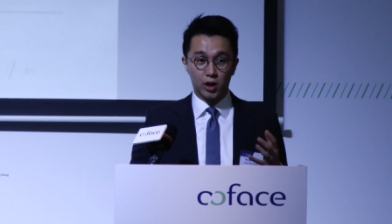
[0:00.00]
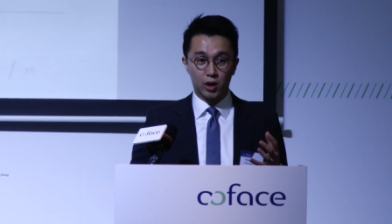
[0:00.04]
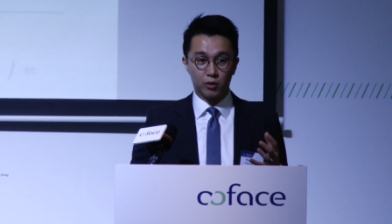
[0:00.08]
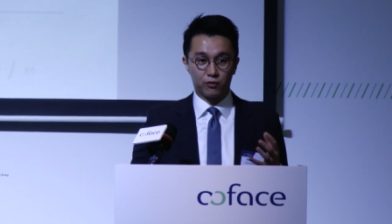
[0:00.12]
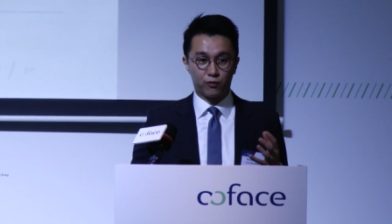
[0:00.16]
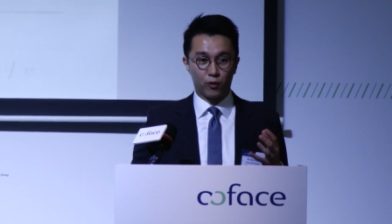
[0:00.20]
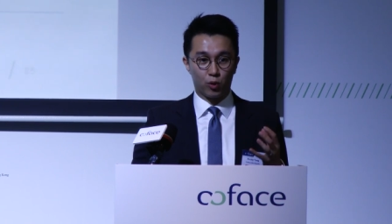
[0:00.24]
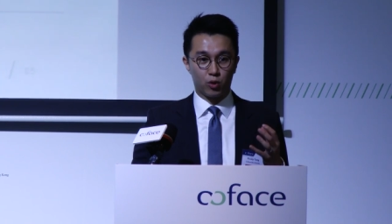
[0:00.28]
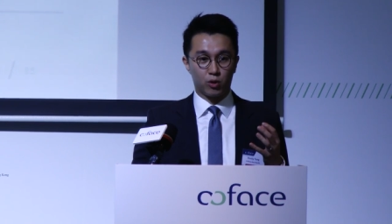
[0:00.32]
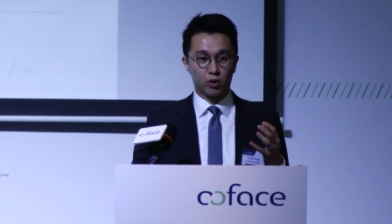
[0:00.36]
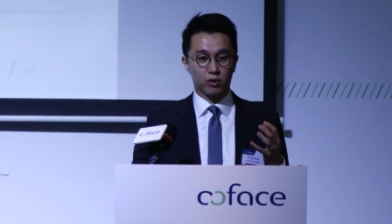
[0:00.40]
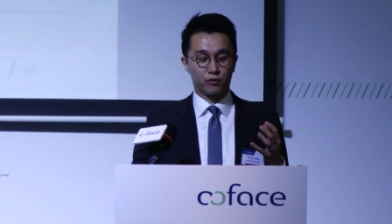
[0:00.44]

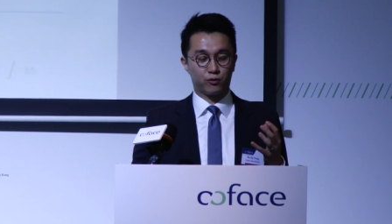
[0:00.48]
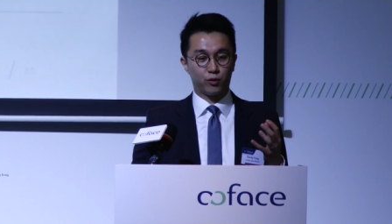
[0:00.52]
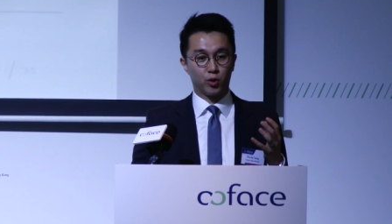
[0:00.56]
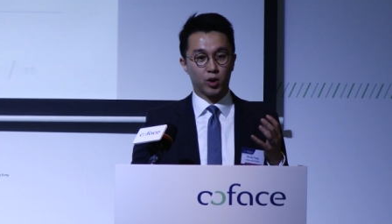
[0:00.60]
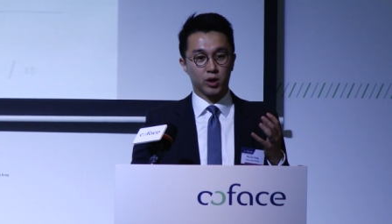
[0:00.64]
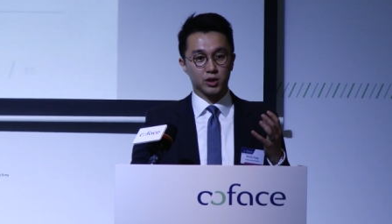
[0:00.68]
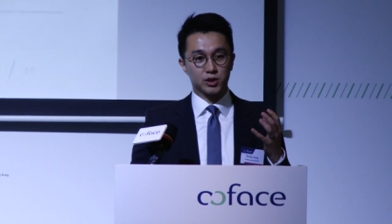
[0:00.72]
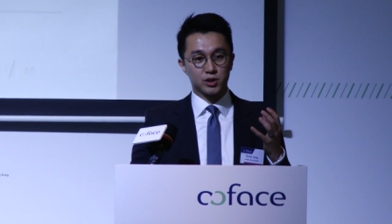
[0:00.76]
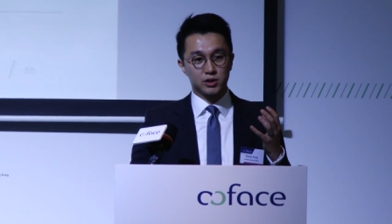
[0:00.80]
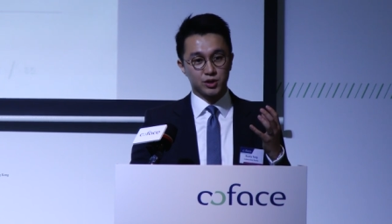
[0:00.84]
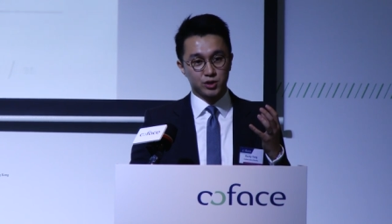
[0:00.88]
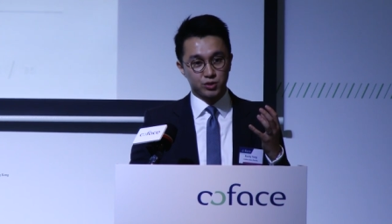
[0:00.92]
for,
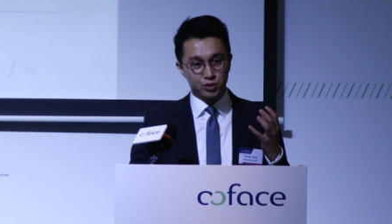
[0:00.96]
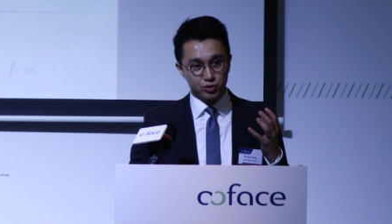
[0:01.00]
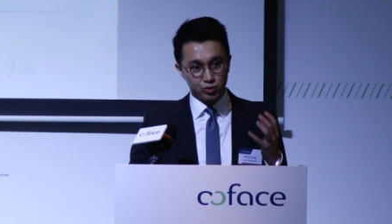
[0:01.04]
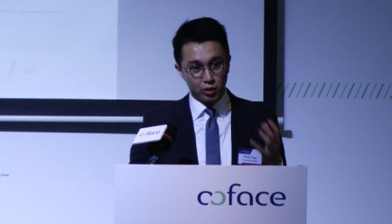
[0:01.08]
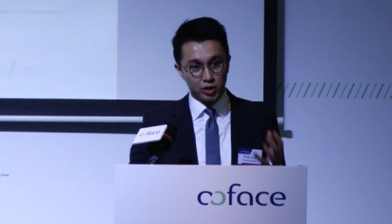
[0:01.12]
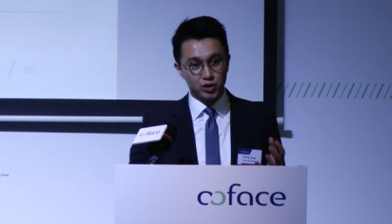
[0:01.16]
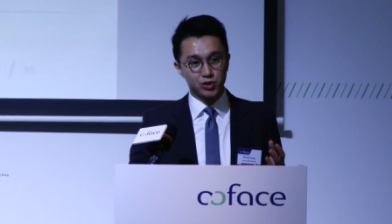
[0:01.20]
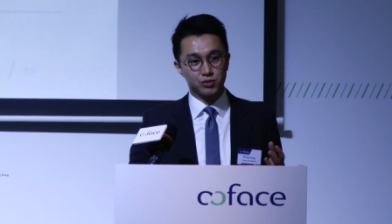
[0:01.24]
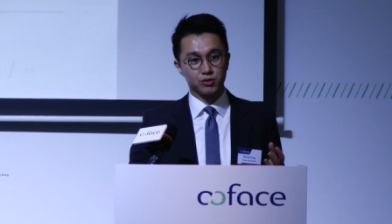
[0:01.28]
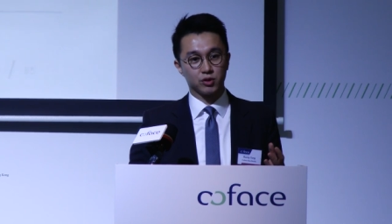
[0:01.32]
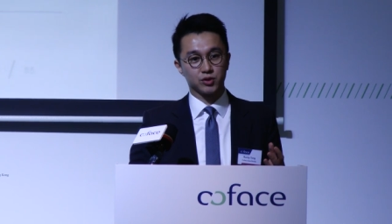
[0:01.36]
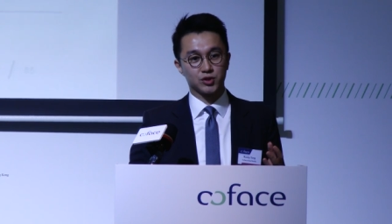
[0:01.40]
for
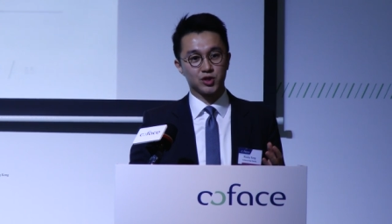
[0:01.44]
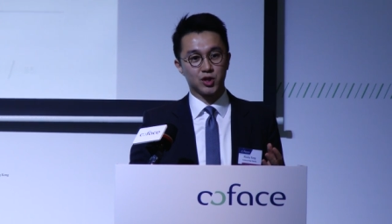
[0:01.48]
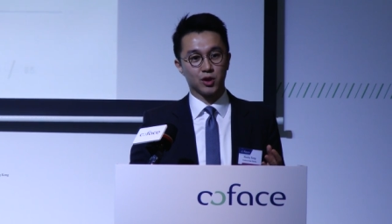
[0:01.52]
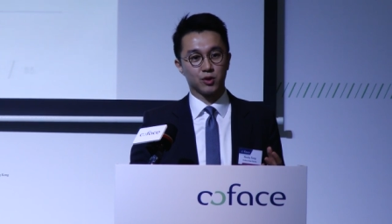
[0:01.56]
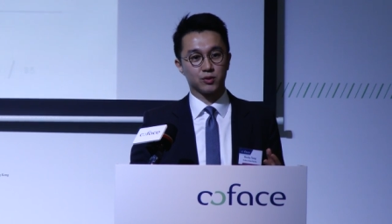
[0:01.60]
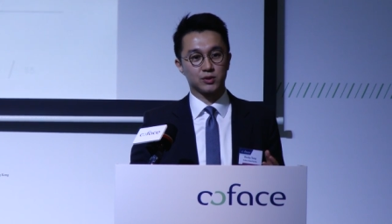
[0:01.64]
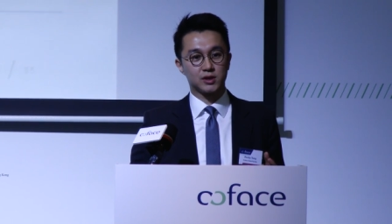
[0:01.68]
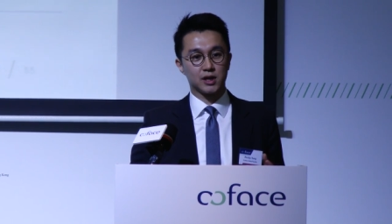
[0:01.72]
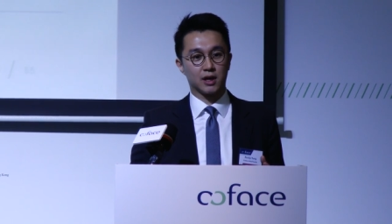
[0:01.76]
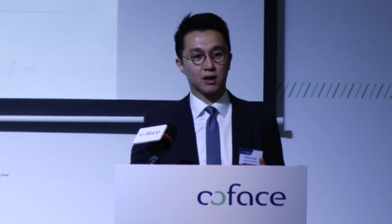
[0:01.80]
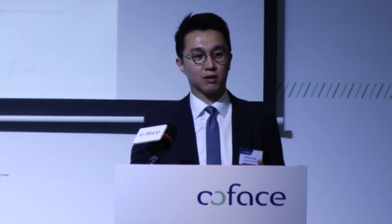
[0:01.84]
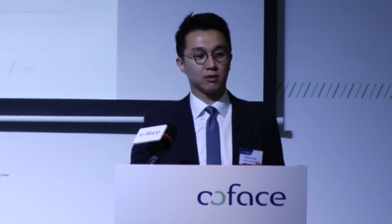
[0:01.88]
structural
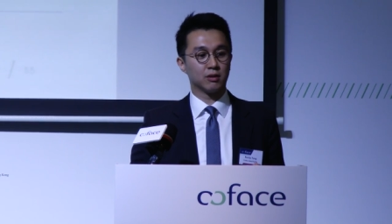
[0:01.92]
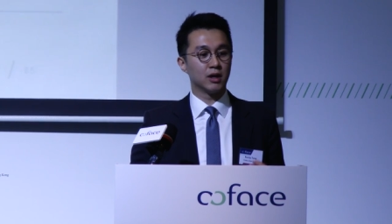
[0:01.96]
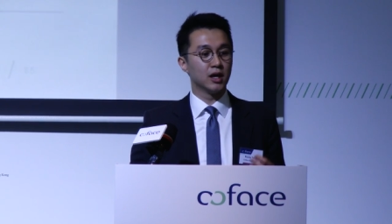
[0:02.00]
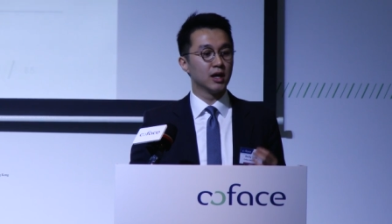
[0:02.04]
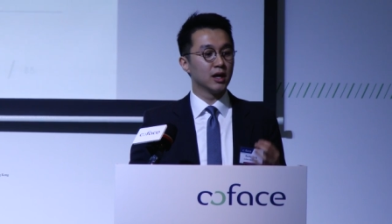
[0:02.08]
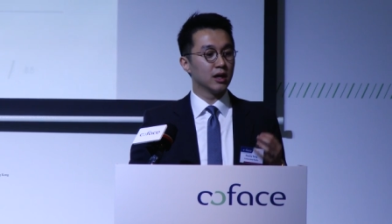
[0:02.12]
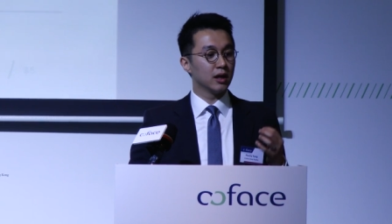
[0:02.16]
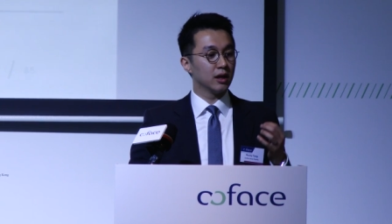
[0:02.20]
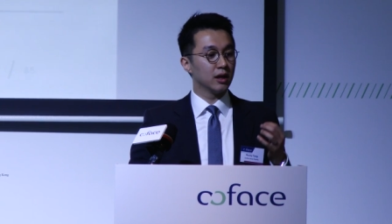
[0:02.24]
slowdown,